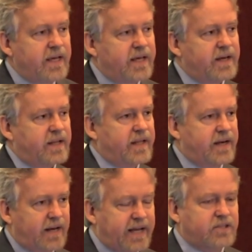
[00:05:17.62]
and,
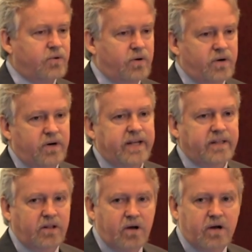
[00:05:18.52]
and less order
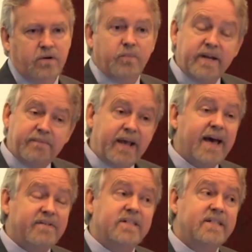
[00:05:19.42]
in the long run. We, we
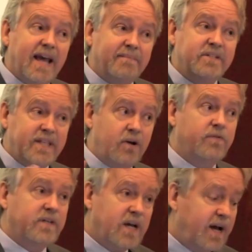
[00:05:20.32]
haven't established that
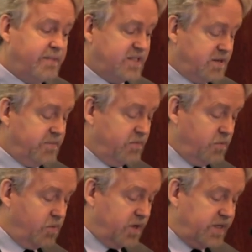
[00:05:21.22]
over time. That's something
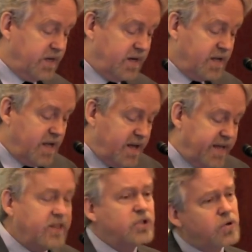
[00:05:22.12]
we're working on.
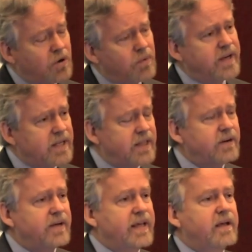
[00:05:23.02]
In the short run,
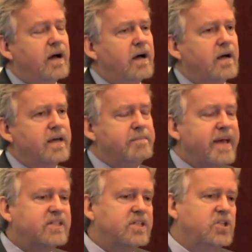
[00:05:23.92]
clearly, it
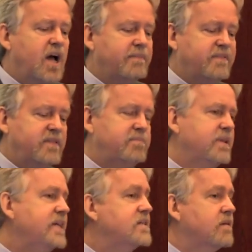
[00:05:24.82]
makes the job of the
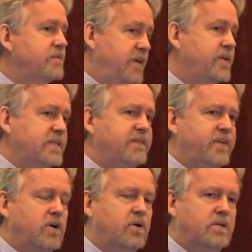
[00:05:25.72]
police very
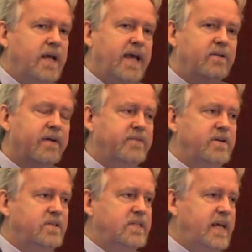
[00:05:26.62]
difficult. And you have to
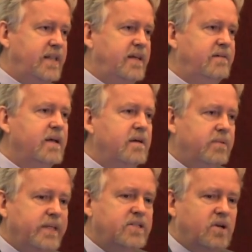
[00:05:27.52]
understand that
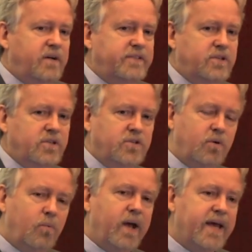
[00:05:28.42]
police officers,
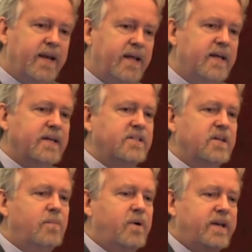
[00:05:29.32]
when
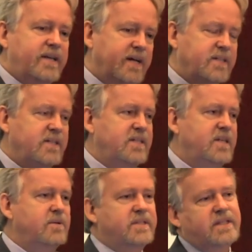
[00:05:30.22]
someone doesn't
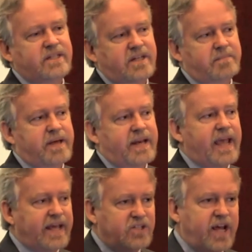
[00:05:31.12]
see you as legitimate
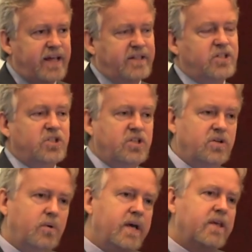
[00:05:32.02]
and challenges
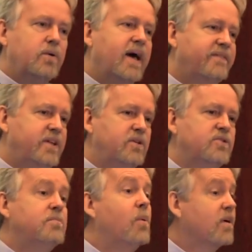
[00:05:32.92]
you, you have to
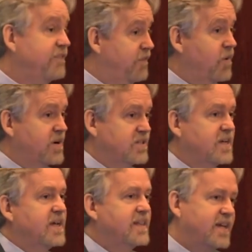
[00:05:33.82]
use more force
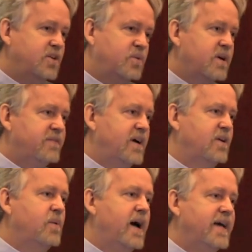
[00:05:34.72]
than you would have
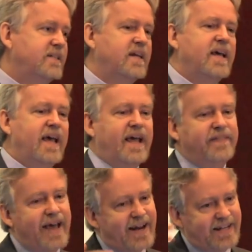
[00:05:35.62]
otherwise.
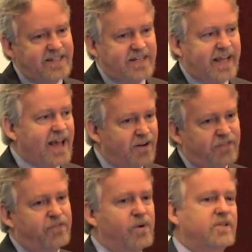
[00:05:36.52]
And that leads to
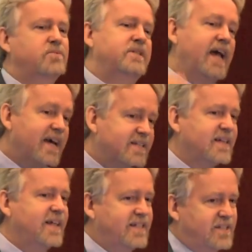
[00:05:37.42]
counterforce, which
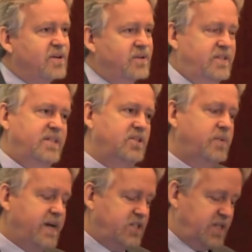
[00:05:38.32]
escalates the whole
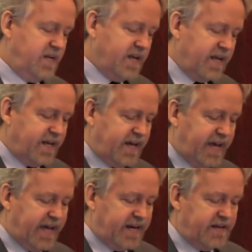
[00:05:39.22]
situation.
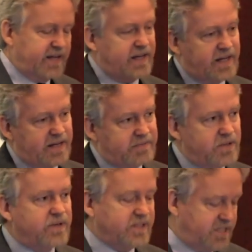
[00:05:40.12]
And uh,
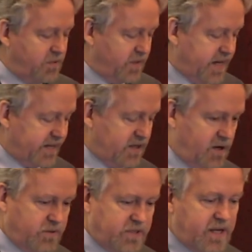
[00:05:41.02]
you can see where that
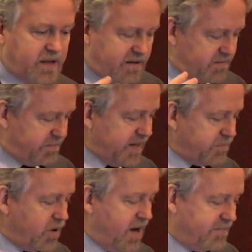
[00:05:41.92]
goes.
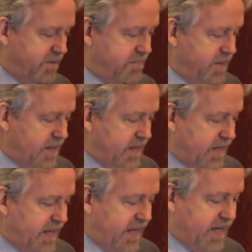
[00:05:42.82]
Big problem,
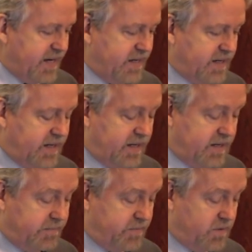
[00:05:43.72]
and
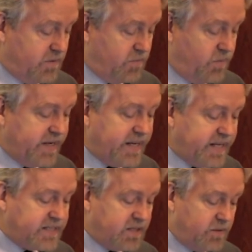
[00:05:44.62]
uh, we
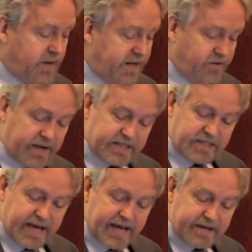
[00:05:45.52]
need to
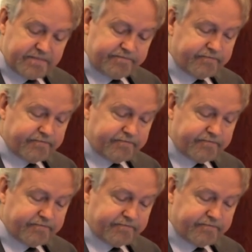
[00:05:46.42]
address that.